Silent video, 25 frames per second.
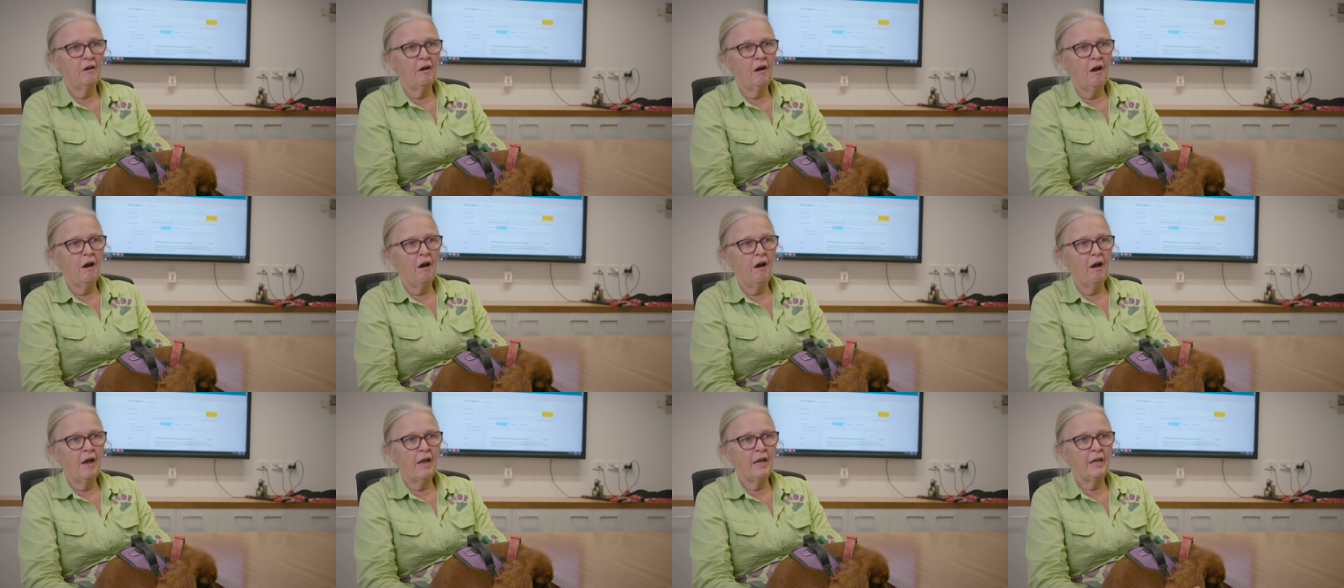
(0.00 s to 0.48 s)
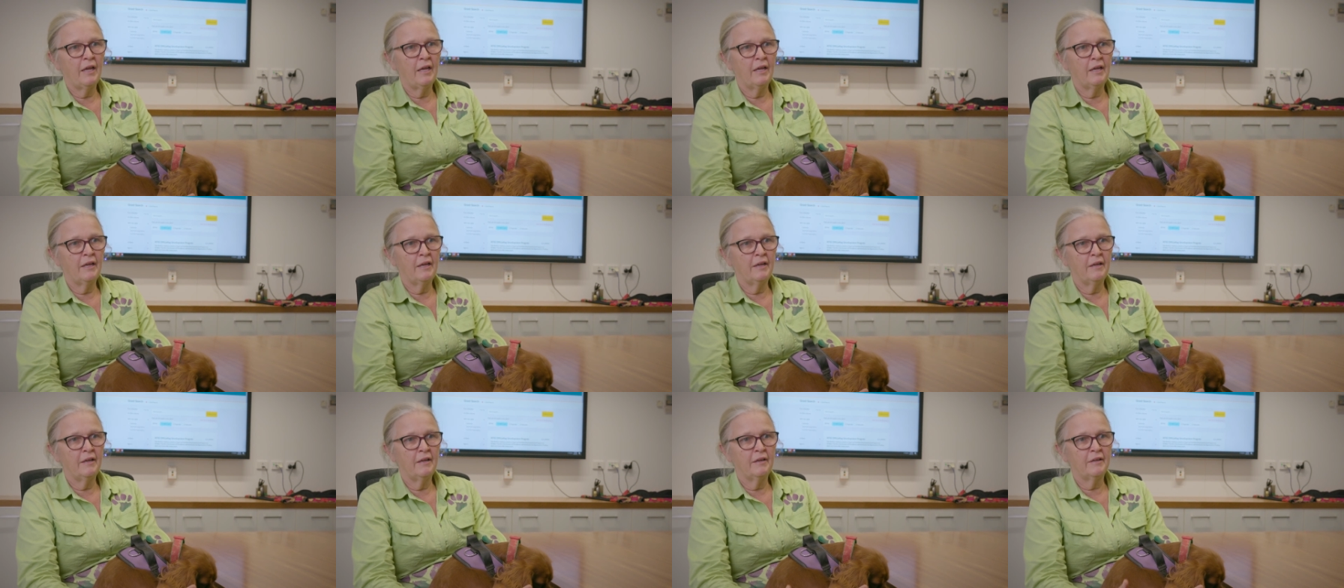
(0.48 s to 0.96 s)

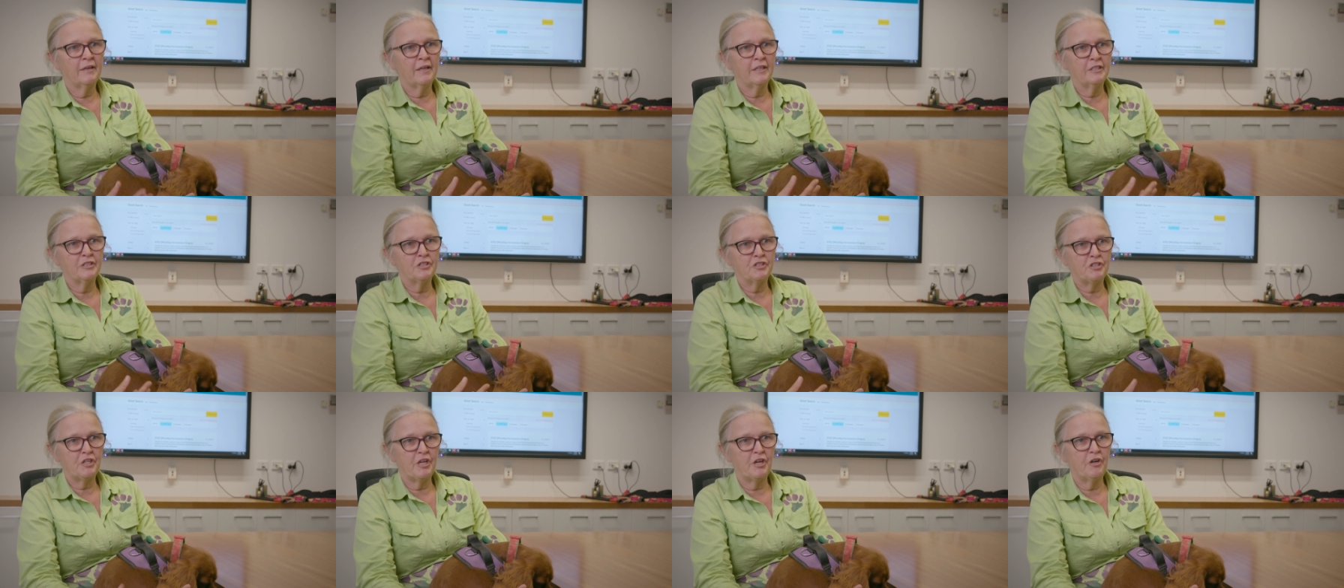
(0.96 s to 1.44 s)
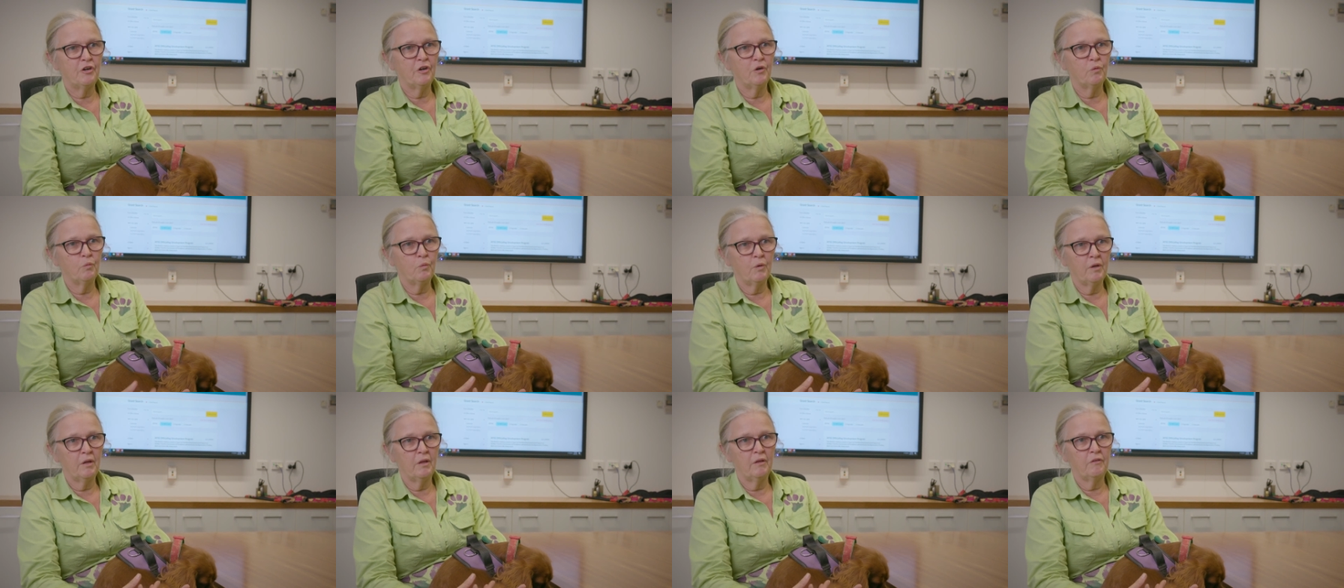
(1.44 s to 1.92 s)
I can share
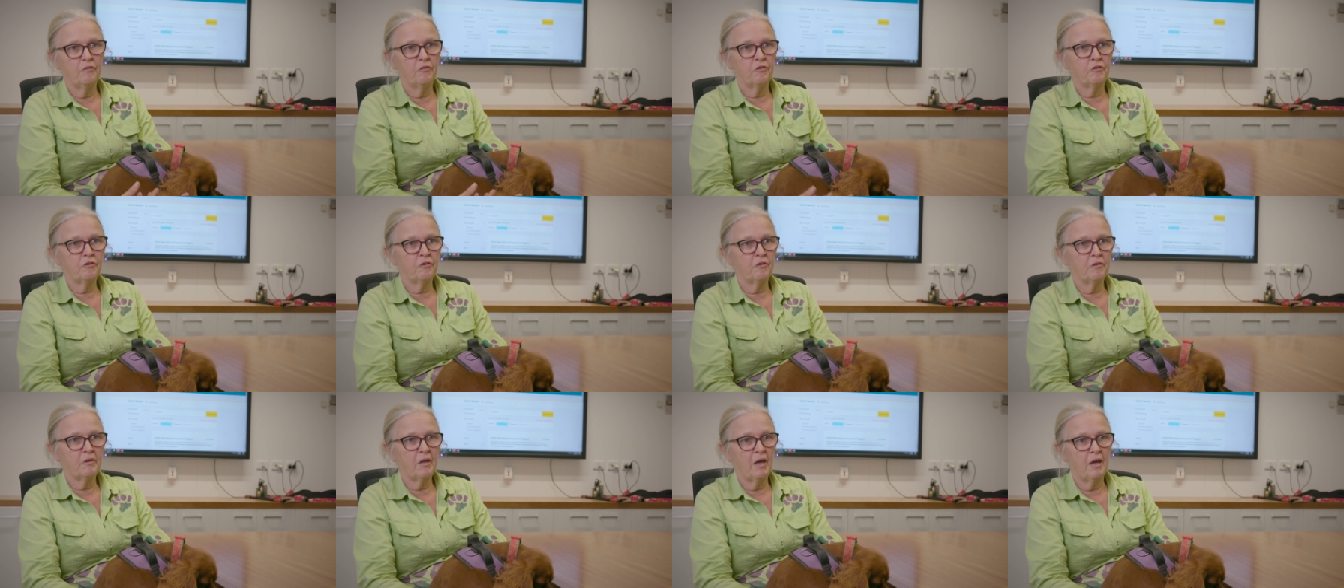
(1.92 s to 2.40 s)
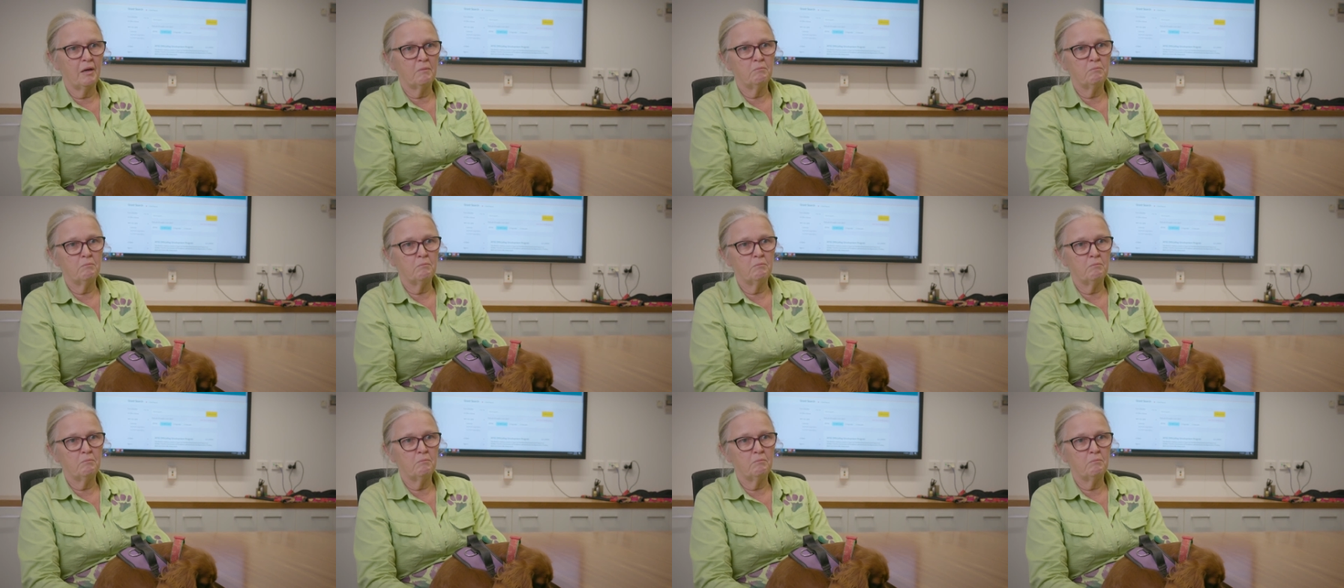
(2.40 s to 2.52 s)
it with